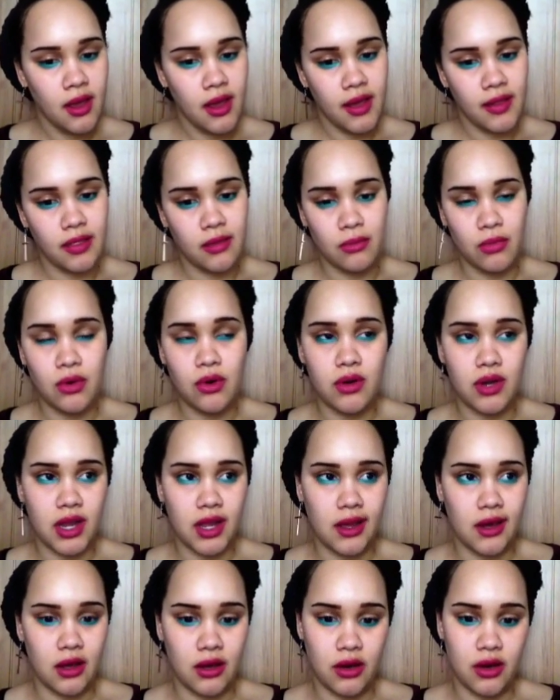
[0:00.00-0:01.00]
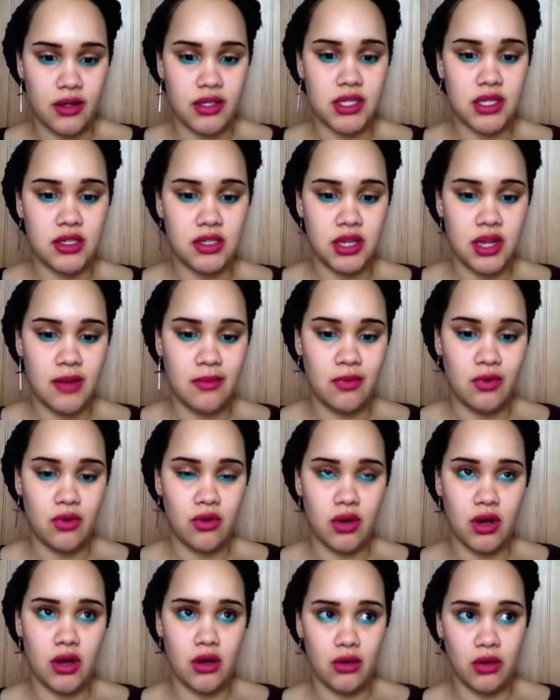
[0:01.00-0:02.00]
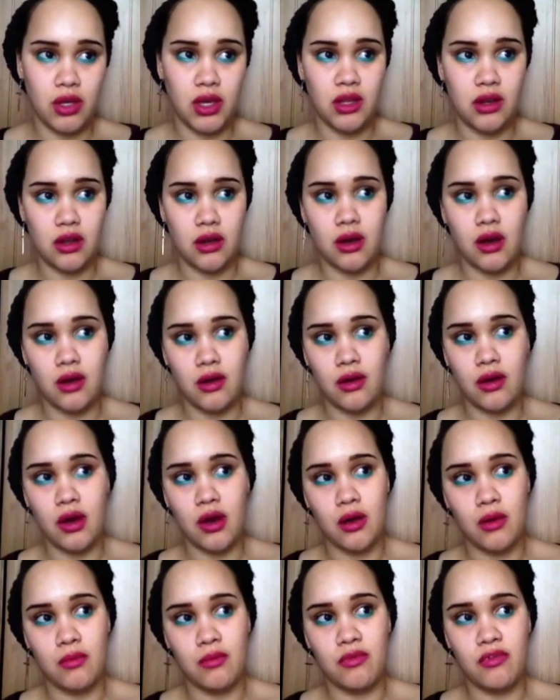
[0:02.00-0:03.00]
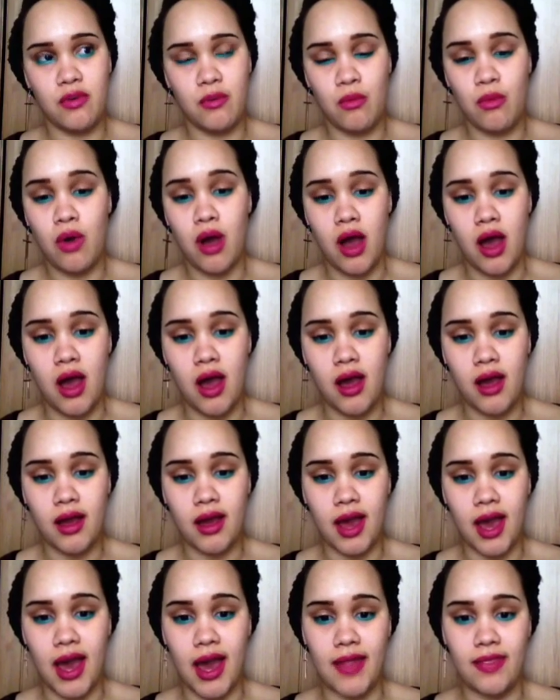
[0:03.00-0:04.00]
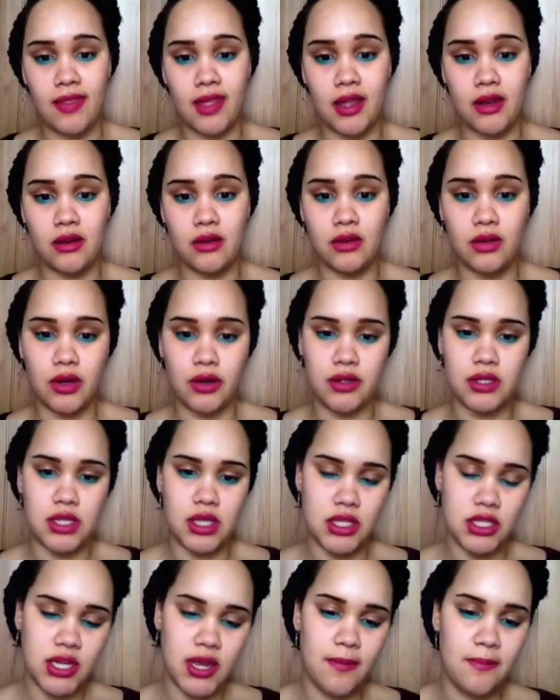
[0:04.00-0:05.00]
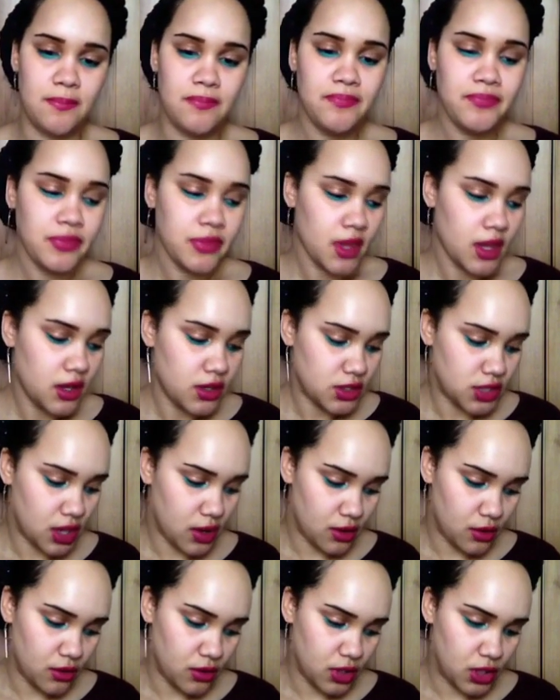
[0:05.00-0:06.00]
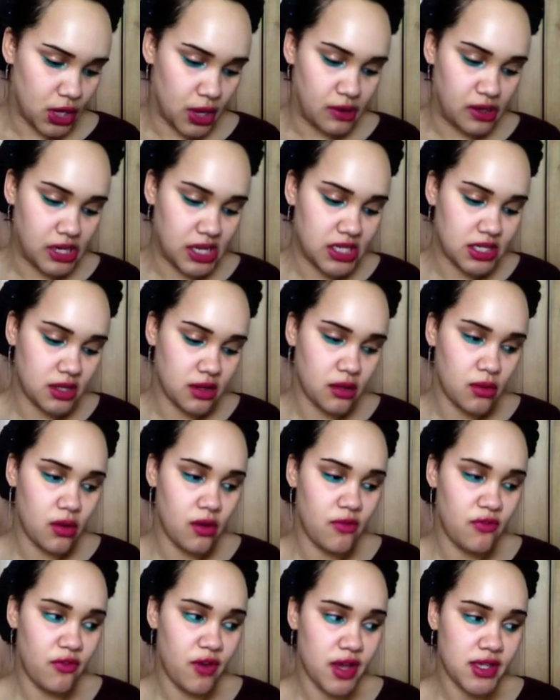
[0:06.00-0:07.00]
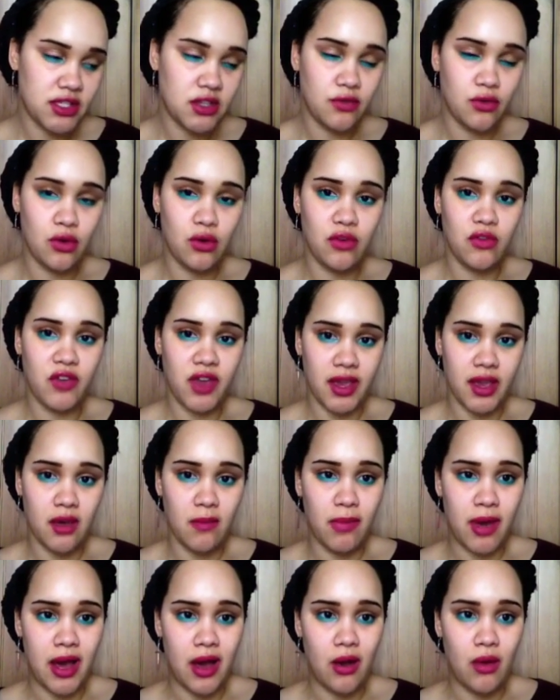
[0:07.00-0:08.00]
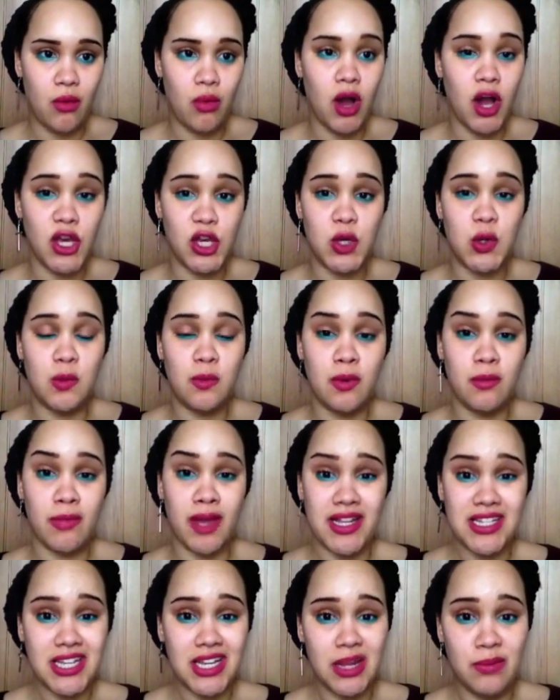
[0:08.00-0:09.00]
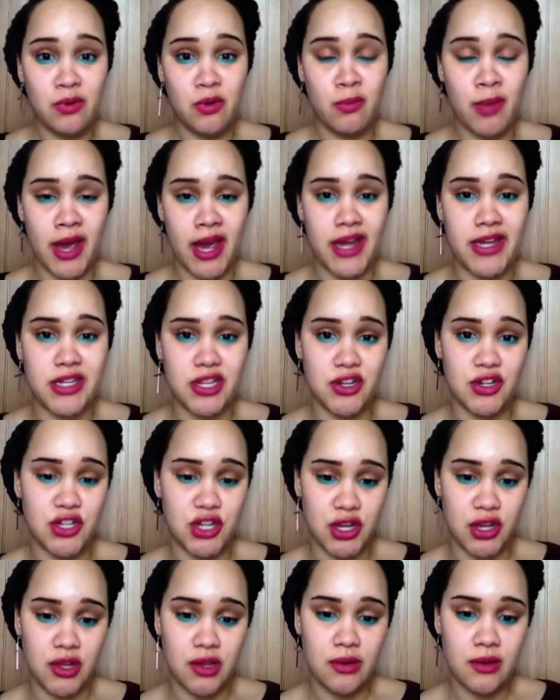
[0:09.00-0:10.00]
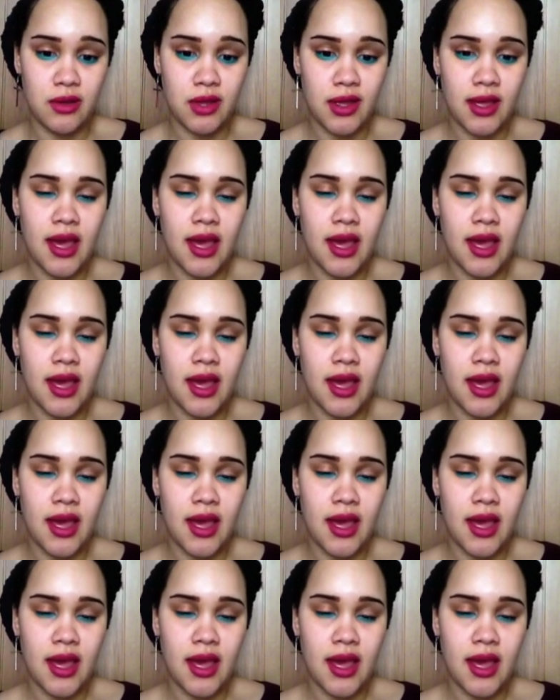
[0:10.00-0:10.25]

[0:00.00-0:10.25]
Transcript: in the morning and go to the gym, or are you going to go home from work and then go to the gym? So, you know, you need to first of all think about what are you mentally prepared to do,